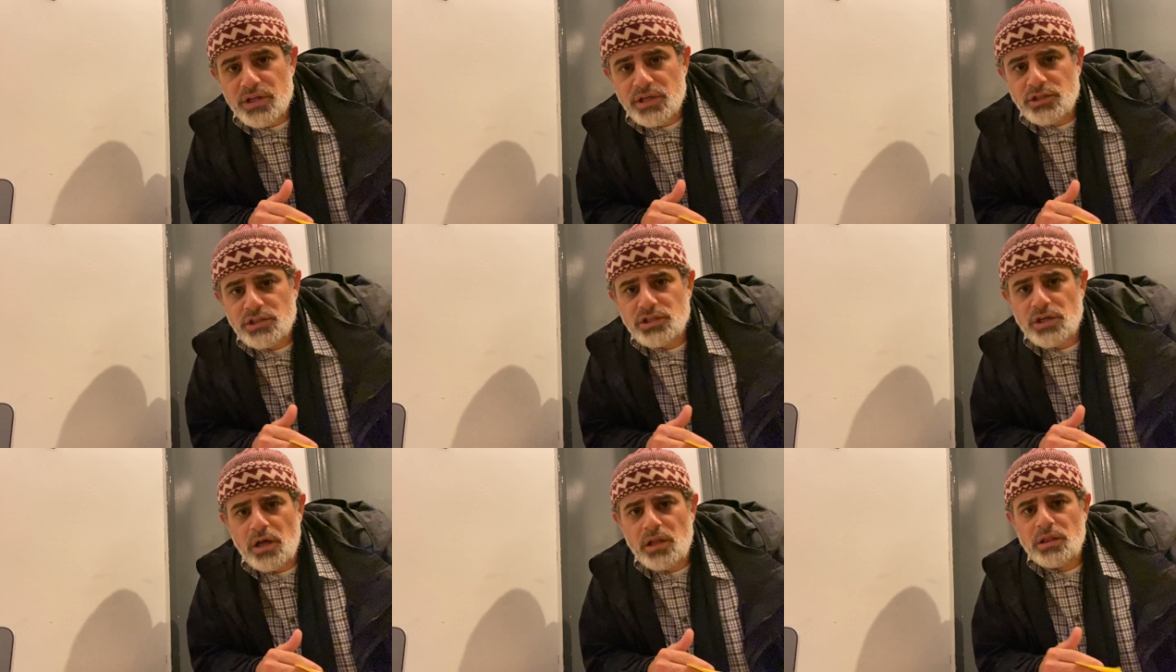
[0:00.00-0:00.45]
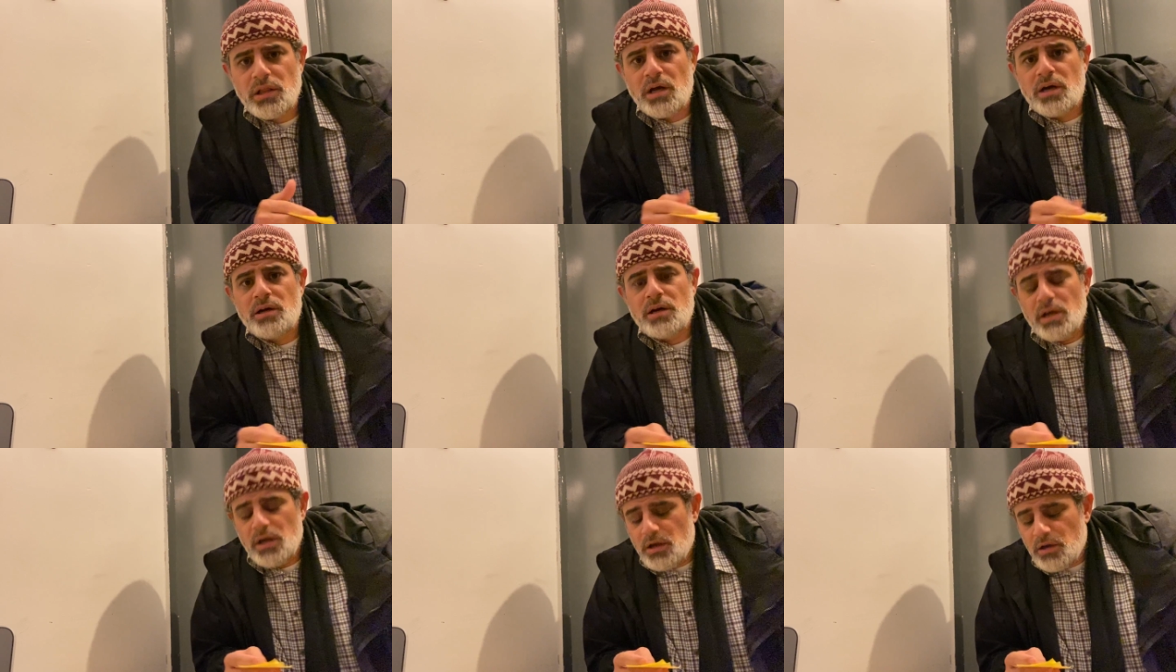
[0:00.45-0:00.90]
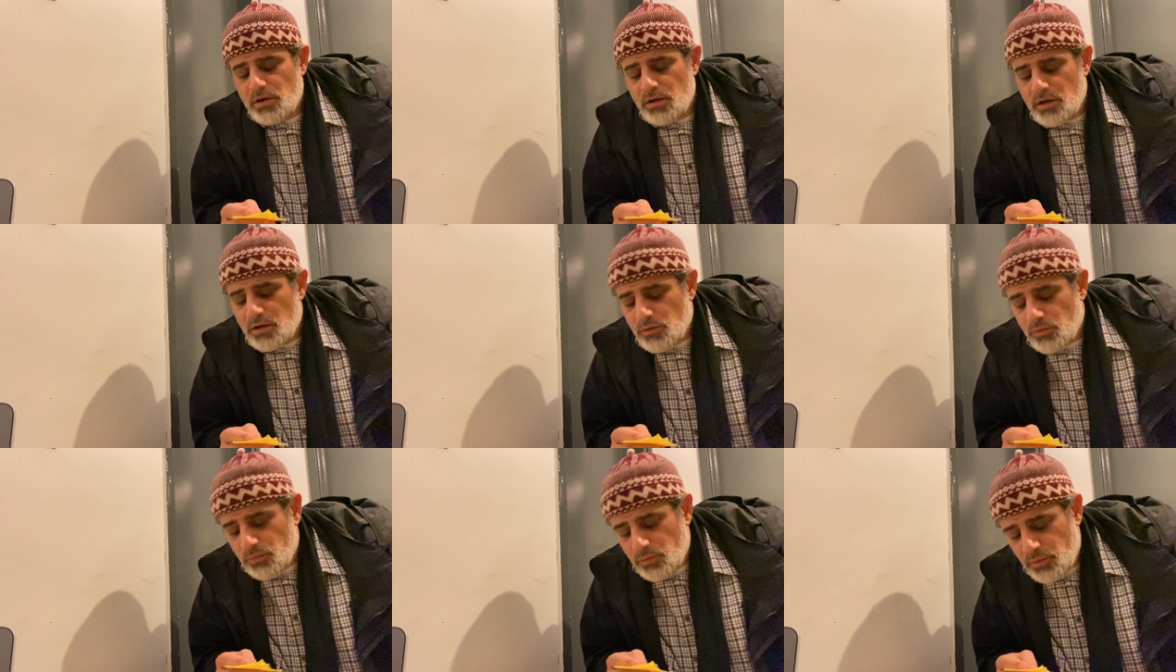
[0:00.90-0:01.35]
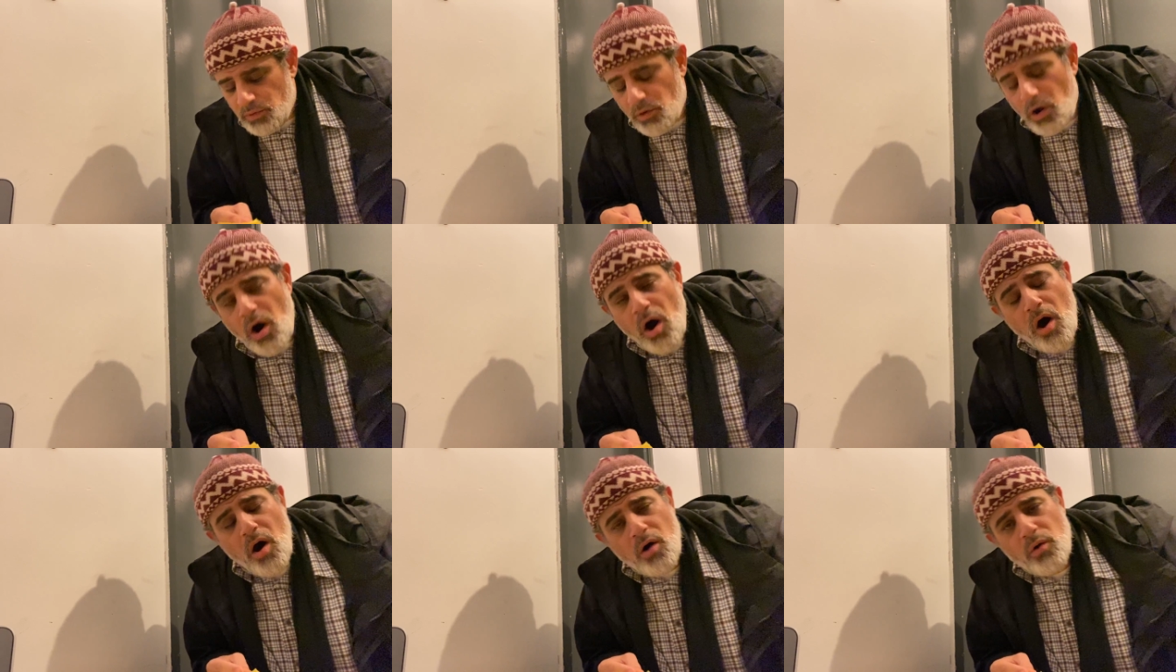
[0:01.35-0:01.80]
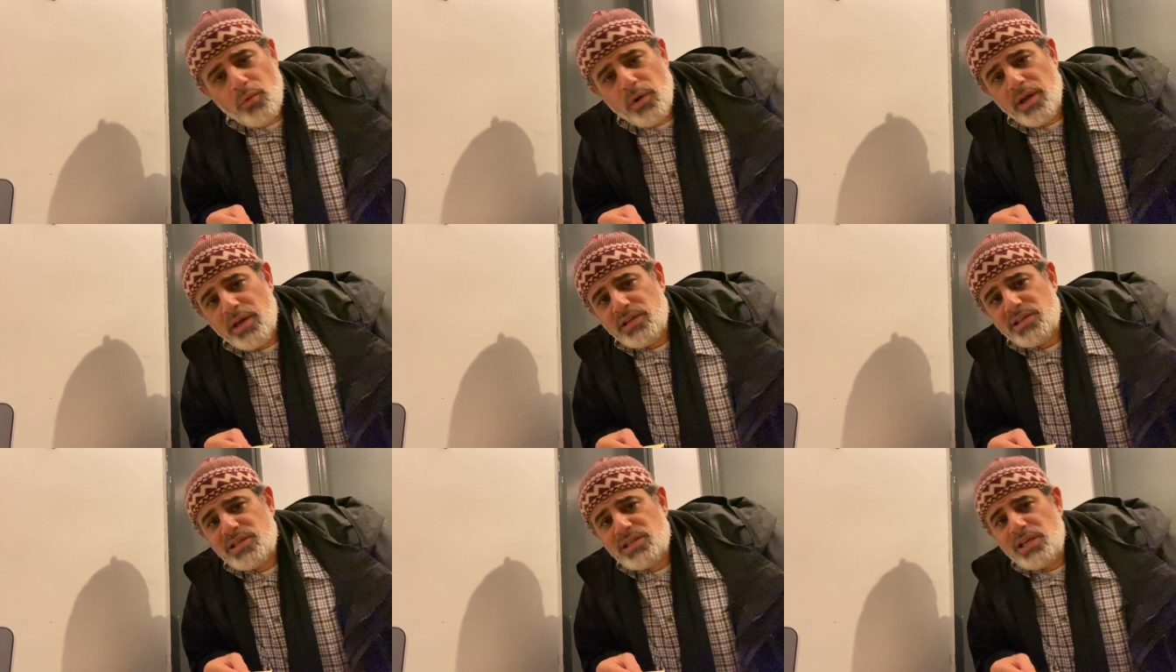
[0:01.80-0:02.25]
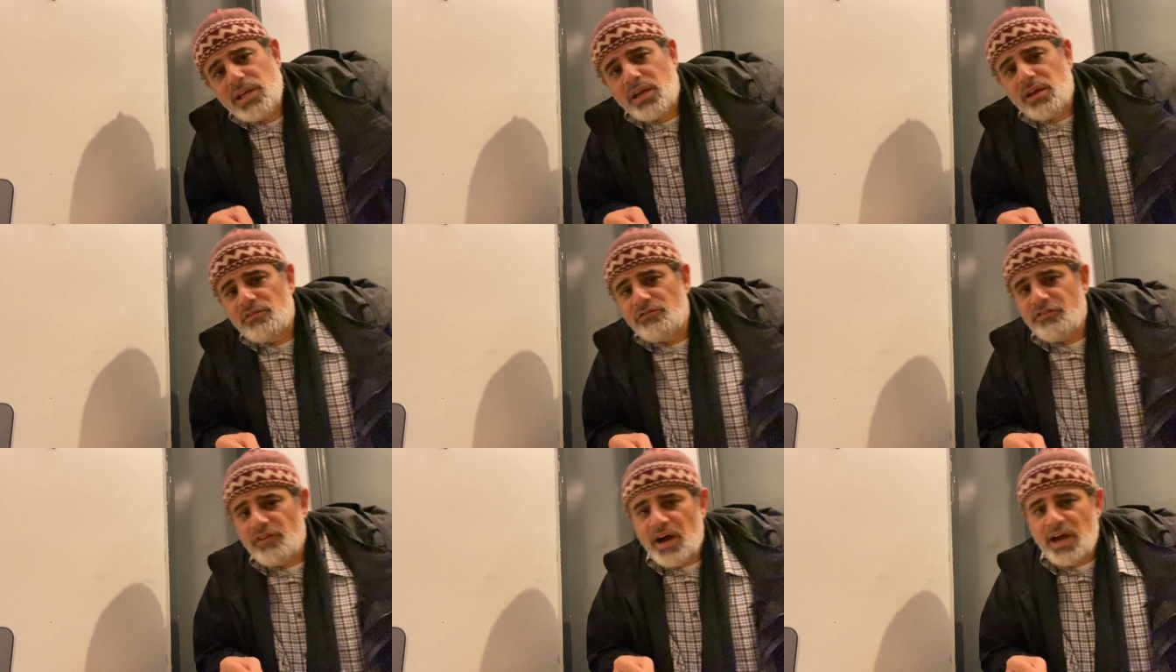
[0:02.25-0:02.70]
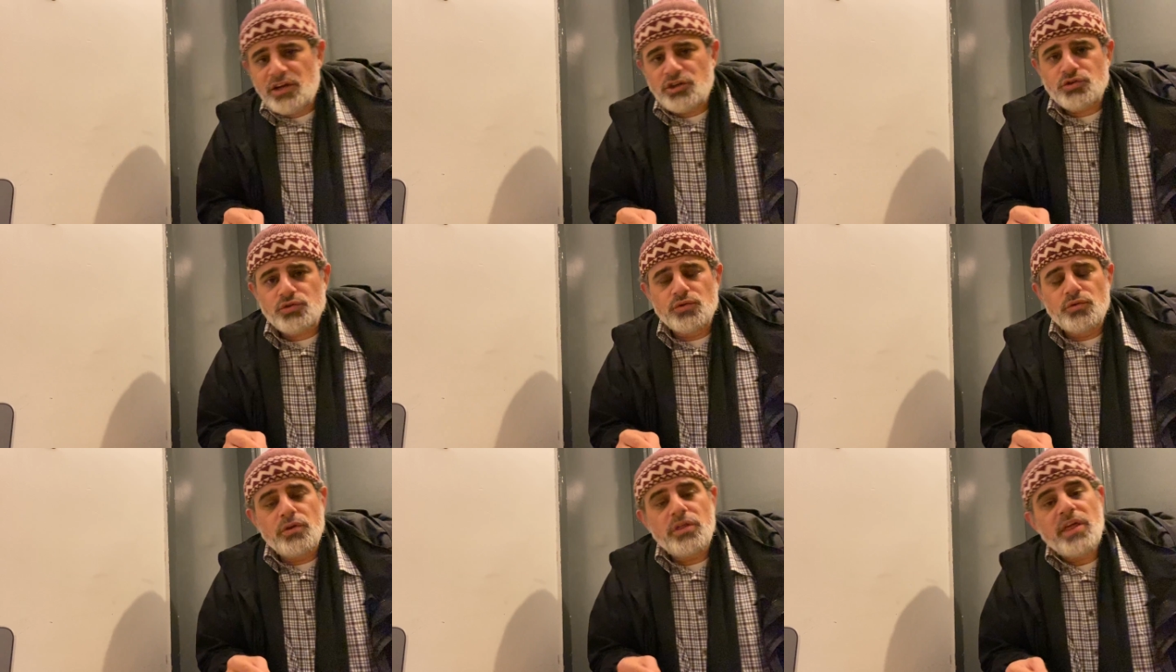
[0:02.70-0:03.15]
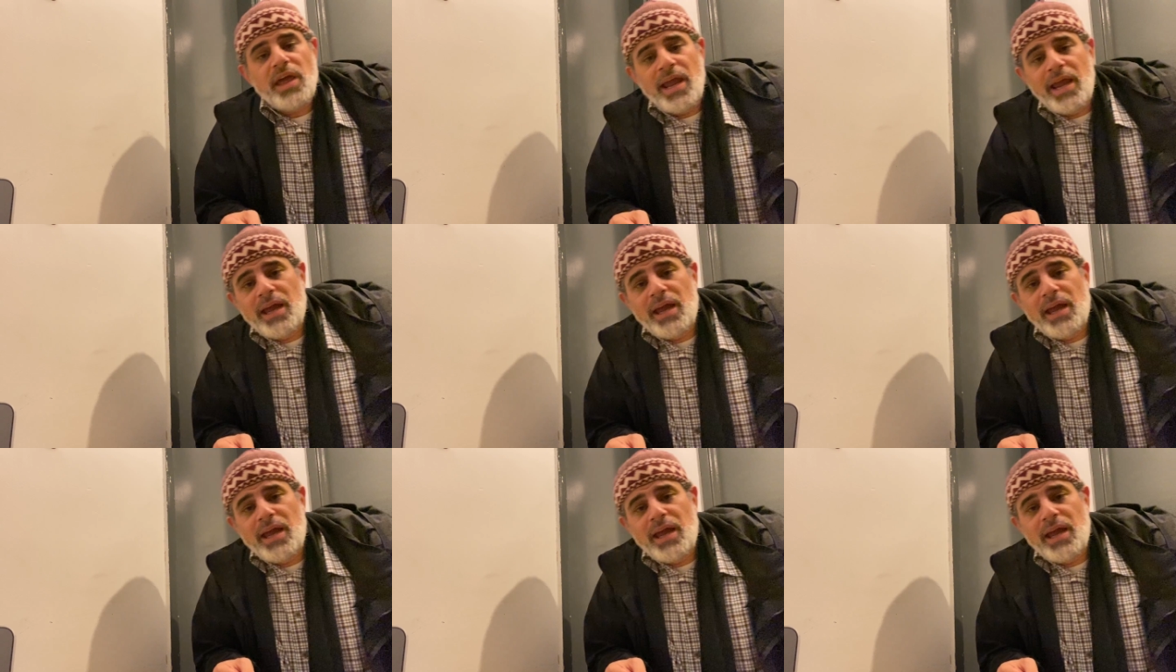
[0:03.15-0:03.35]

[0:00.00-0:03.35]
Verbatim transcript: Inshallah, we will always seek and find truth.